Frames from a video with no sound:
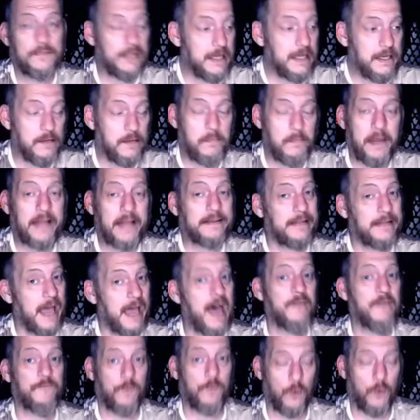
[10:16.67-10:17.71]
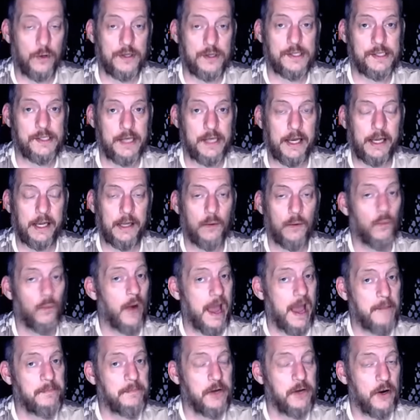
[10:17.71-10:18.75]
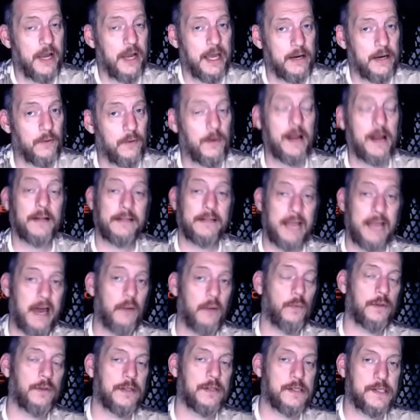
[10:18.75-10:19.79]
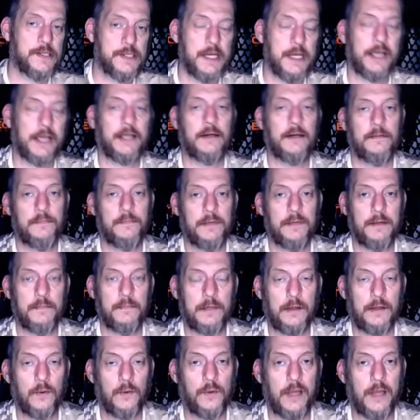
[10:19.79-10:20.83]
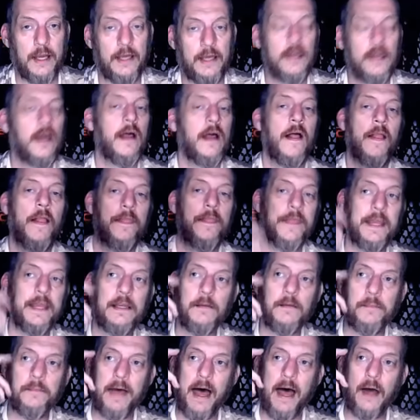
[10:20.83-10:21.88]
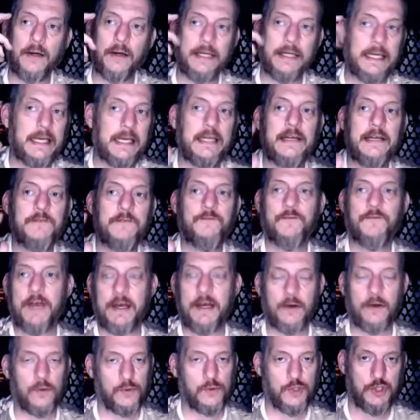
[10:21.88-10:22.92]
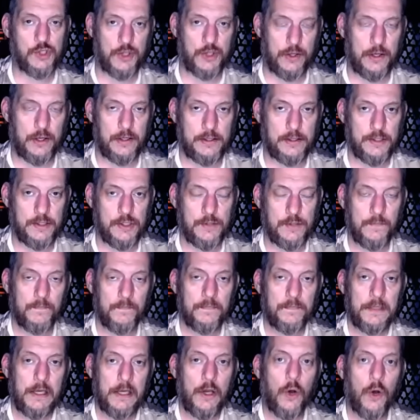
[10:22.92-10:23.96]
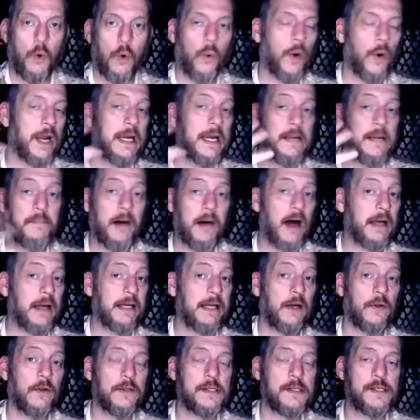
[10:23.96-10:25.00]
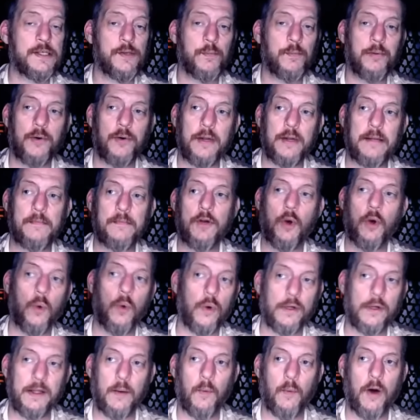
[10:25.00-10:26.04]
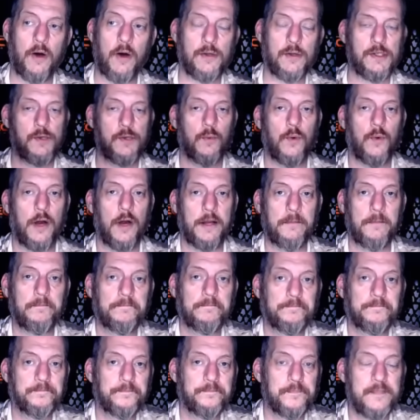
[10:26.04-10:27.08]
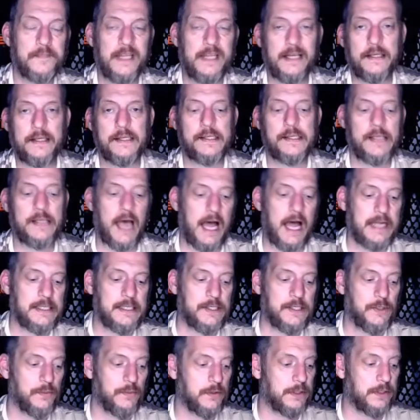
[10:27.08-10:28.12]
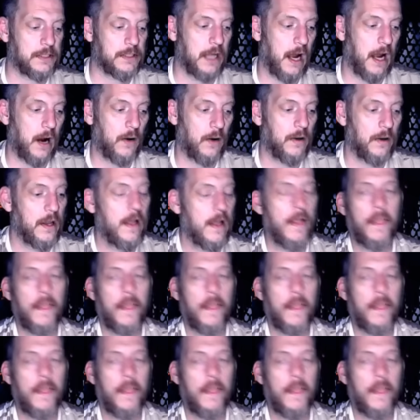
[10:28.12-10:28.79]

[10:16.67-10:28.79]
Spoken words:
Think about that for a second. Wrap your head around that one, the Second Amendment, okay? Think about any federal judge or anybody on the Supreme Court that walks away, that decides to retire.